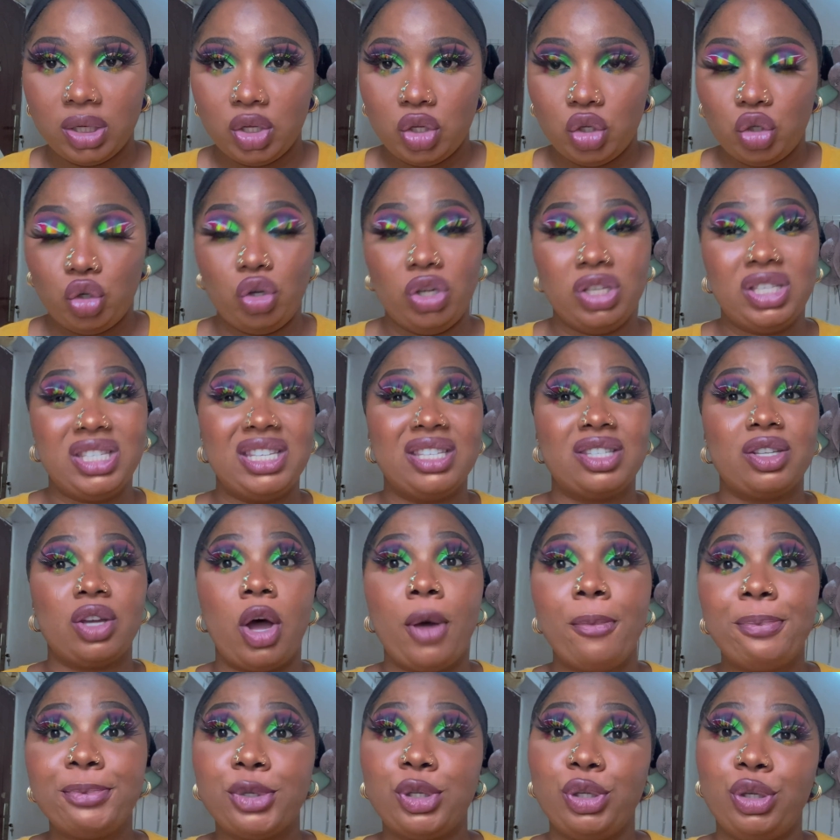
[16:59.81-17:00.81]
so it is
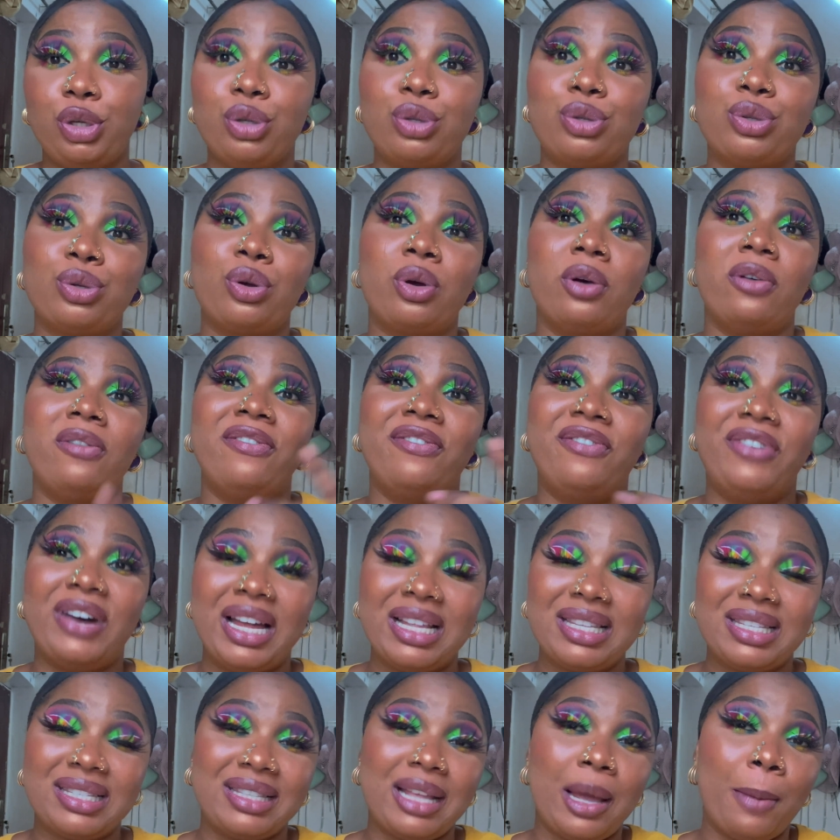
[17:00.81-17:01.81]
up to you to
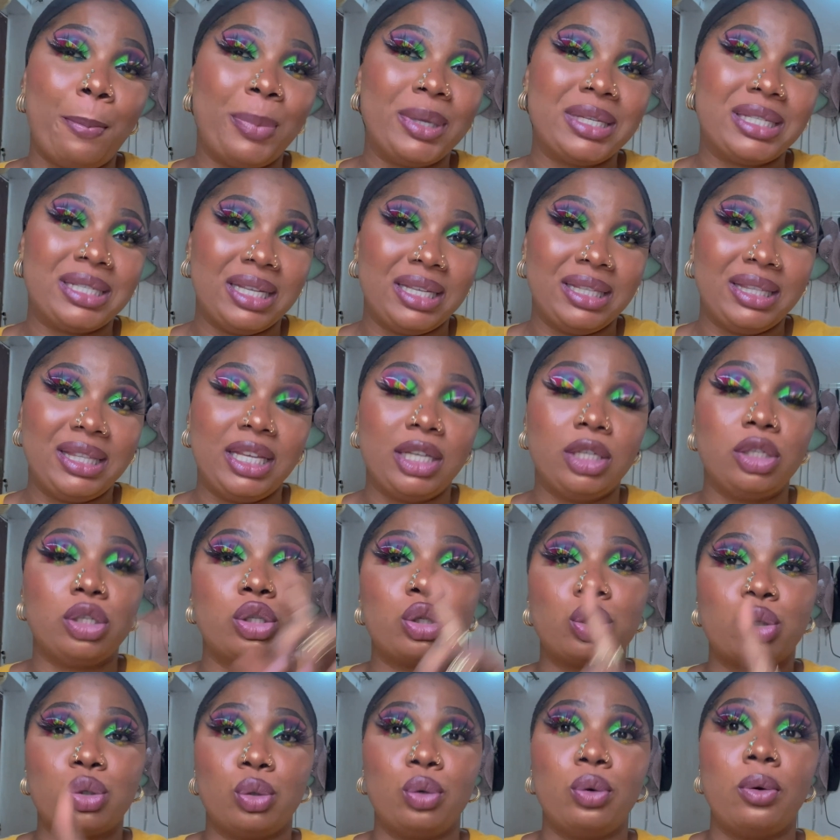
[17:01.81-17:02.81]
convert that percentage
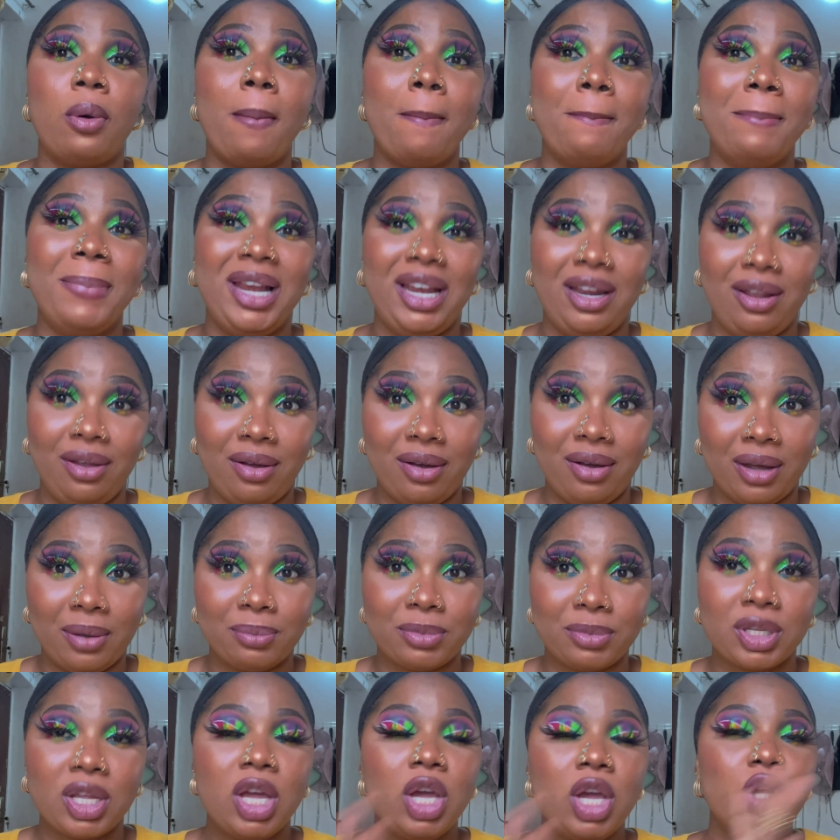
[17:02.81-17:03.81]
to
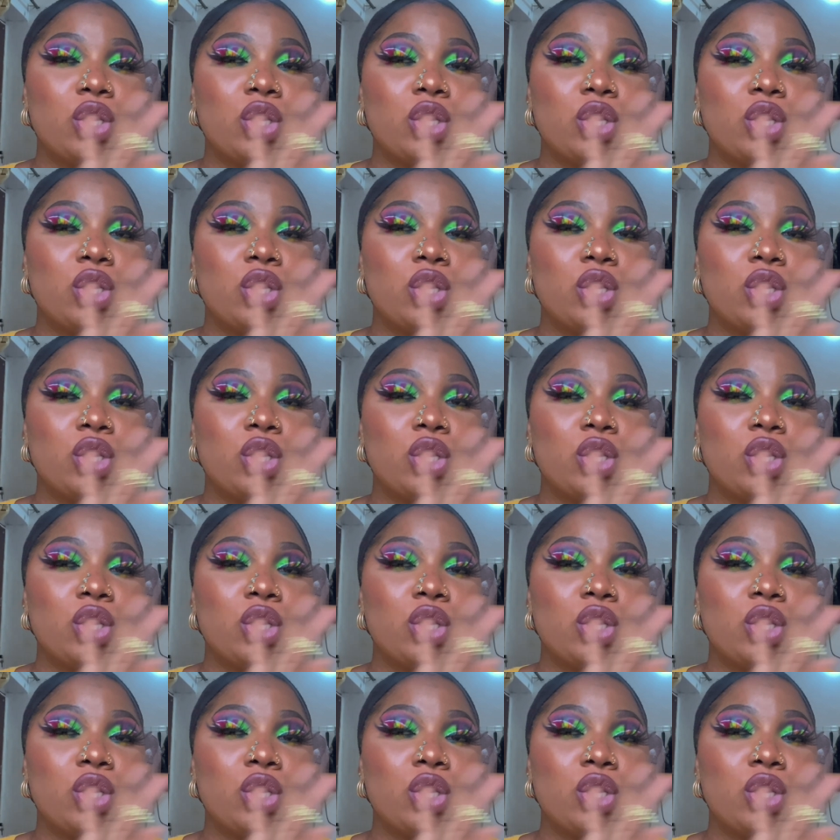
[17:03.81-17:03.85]
milligrams